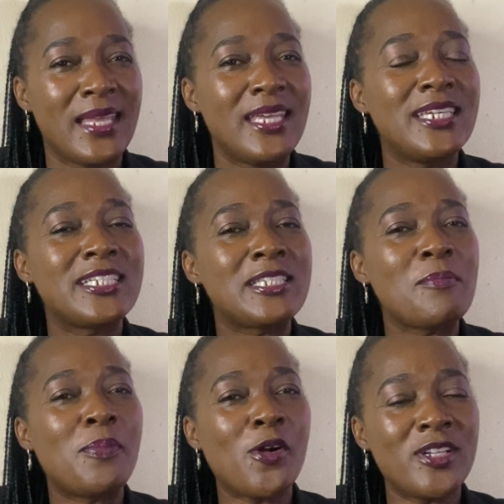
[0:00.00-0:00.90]
It is
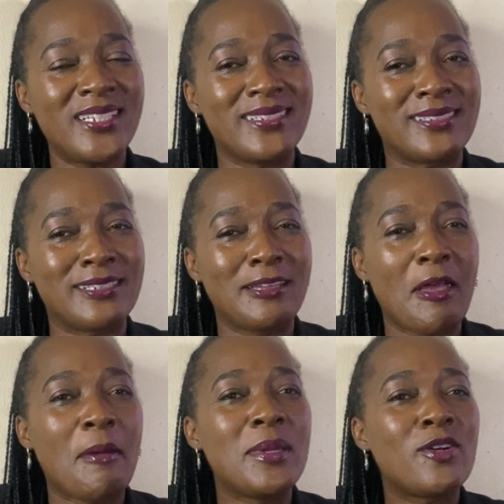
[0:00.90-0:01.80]
important
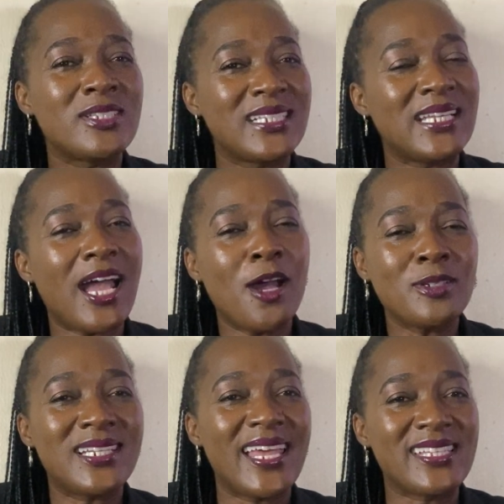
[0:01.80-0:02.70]
because it
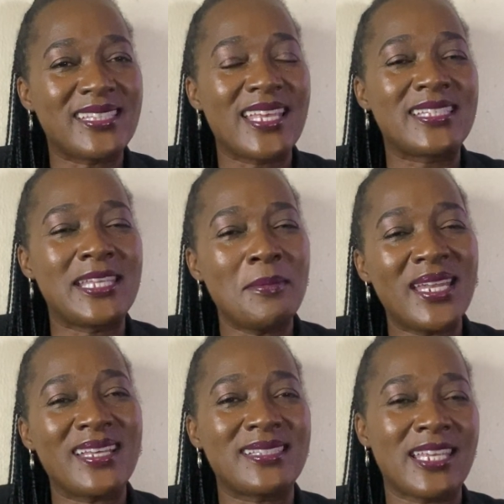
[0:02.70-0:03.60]
outlines the
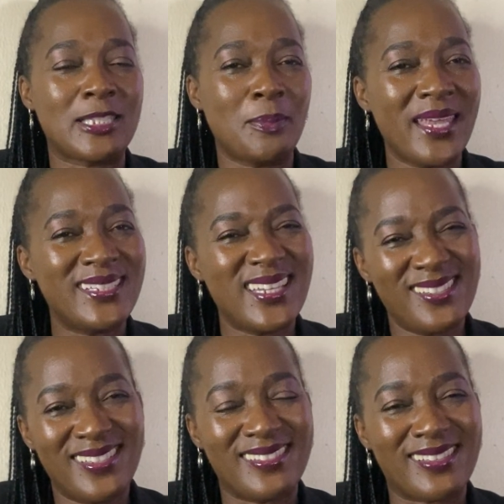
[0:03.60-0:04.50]
examiner's
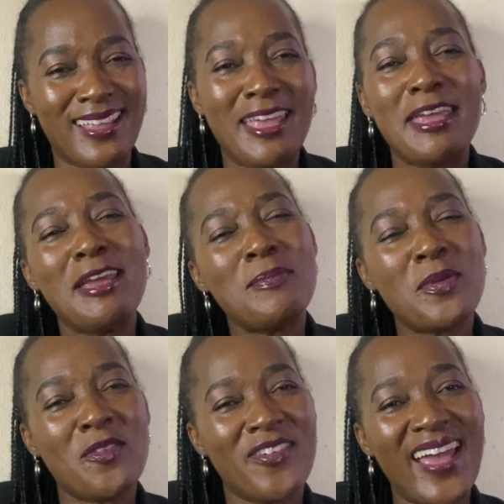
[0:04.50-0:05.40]
expectations and
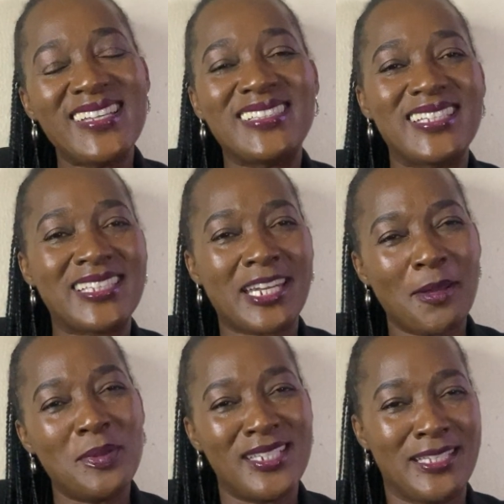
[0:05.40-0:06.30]
provides
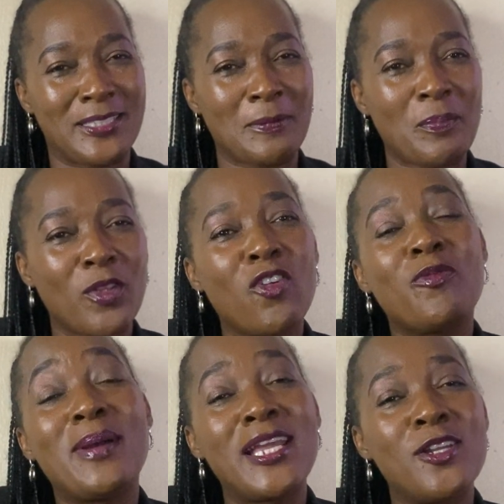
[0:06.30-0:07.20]
descriptions of
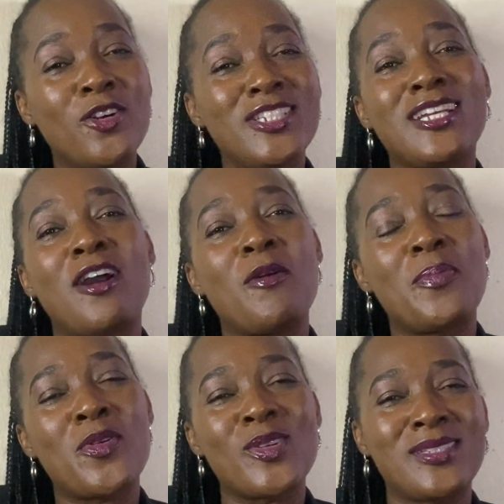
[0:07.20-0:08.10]
biological
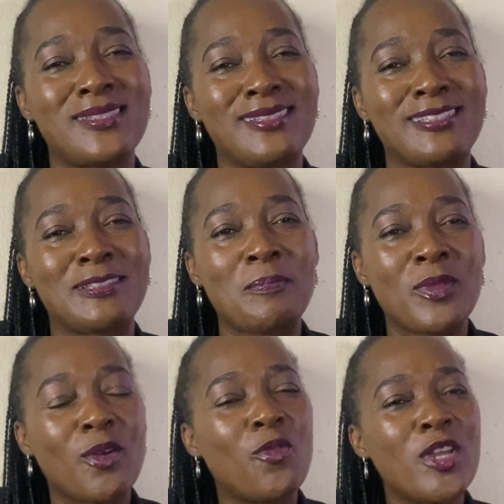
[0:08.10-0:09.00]
processes
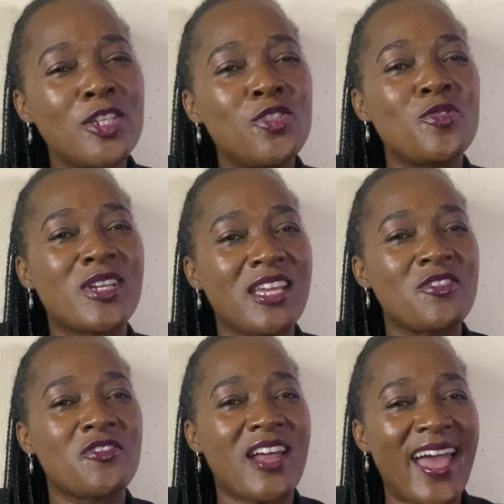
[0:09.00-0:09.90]
which you can
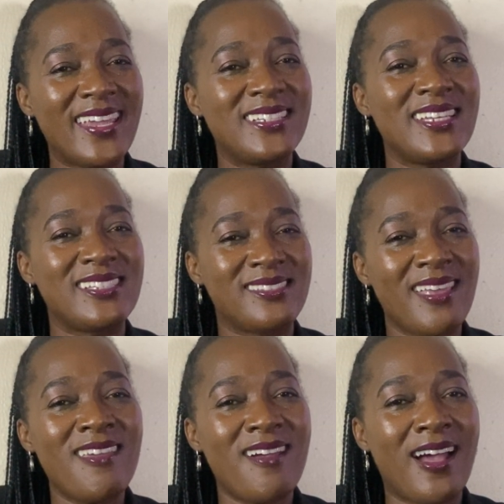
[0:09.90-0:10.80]
write as
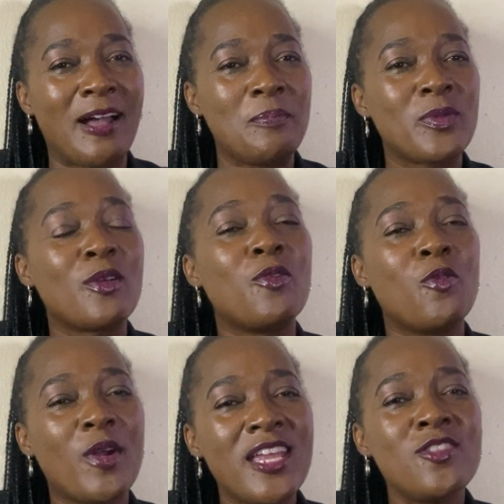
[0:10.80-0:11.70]
they are
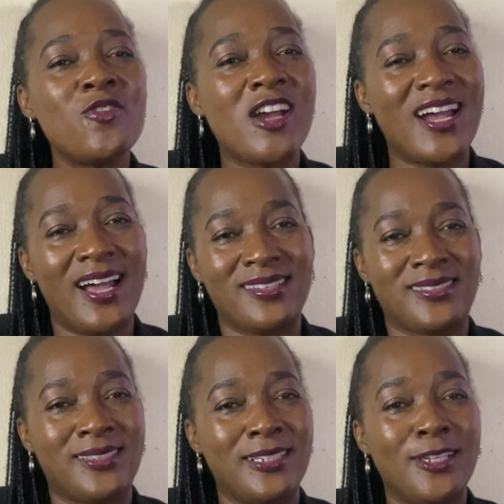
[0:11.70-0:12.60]
when you are asked